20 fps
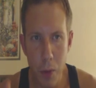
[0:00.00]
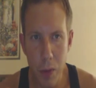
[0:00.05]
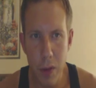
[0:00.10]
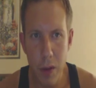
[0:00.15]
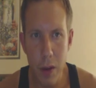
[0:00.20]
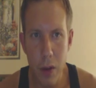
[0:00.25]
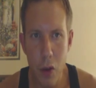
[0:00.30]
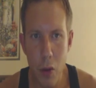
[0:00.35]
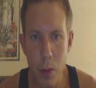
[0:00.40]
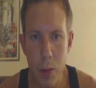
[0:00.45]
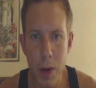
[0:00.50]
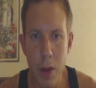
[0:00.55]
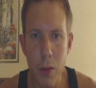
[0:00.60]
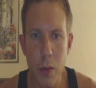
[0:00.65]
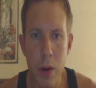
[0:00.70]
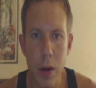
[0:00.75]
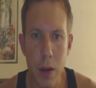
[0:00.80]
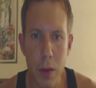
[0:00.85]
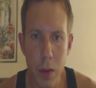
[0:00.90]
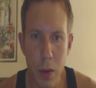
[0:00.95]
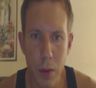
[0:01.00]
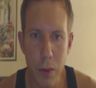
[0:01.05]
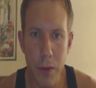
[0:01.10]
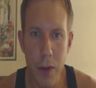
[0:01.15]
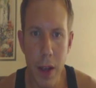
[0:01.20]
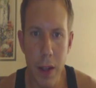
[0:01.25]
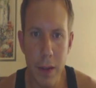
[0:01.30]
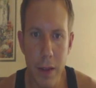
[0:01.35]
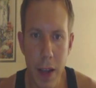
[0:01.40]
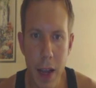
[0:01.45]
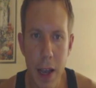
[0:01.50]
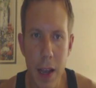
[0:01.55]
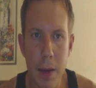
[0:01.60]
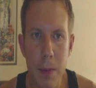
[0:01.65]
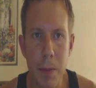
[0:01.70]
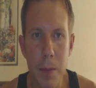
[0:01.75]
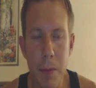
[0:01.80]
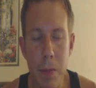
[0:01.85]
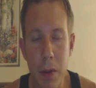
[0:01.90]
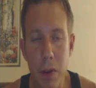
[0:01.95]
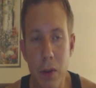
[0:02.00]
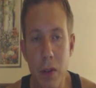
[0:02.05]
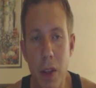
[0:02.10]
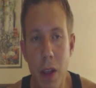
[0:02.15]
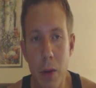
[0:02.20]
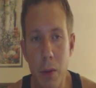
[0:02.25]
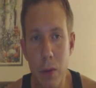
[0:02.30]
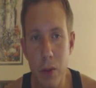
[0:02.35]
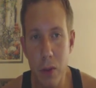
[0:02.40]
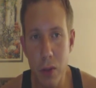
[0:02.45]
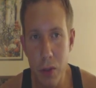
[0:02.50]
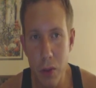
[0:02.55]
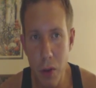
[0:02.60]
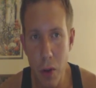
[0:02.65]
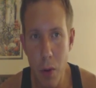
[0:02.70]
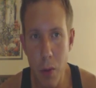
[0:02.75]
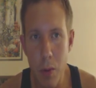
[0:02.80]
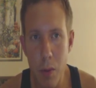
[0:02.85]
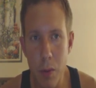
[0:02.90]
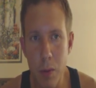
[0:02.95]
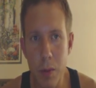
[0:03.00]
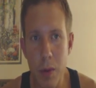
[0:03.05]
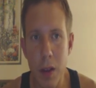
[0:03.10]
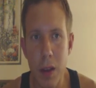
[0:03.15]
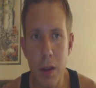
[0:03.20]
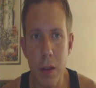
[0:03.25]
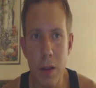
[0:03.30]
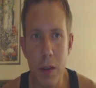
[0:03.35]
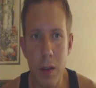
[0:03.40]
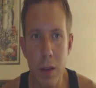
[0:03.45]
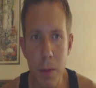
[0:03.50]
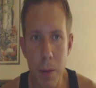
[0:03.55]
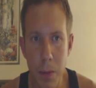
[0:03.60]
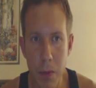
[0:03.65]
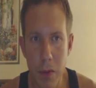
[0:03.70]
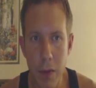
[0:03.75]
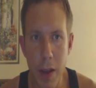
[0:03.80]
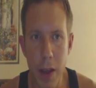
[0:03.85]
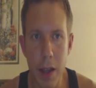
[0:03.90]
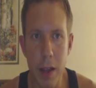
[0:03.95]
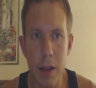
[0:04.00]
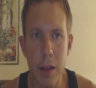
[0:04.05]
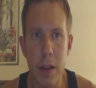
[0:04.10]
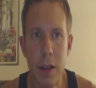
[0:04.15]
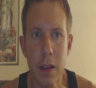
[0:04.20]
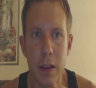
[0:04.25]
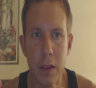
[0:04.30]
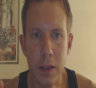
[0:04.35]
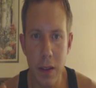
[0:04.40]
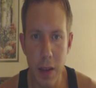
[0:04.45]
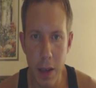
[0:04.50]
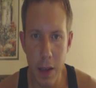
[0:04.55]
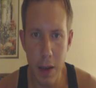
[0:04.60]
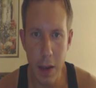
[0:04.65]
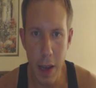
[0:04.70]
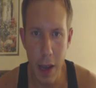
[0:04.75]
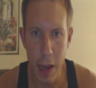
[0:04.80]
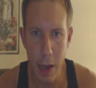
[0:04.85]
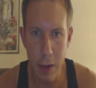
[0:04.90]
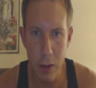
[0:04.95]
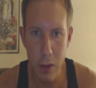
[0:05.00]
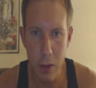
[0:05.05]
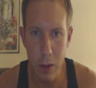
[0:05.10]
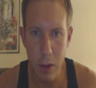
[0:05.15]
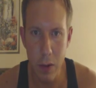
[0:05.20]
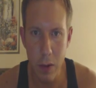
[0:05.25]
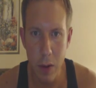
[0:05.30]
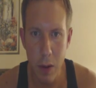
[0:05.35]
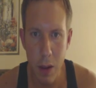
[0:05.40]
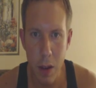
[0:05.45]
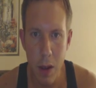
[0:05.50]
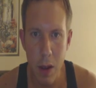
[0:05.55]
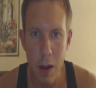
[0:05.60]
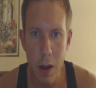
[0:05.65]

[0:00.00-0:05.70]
Fourthly, you want to go on a low-fat diet because that was shown to prevent skin cancer.